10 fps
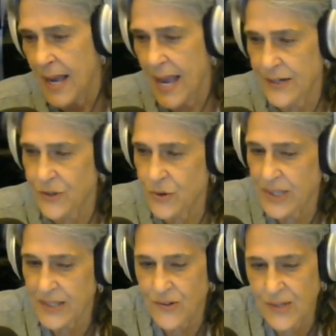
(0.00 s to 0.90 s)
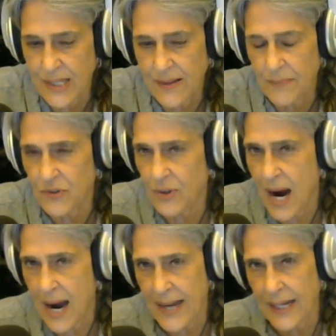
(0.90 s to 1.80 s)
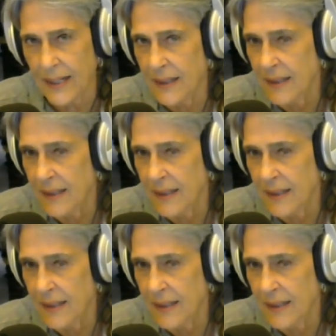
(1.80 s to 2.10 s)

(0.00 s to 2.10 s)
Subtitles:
And you can see them trying,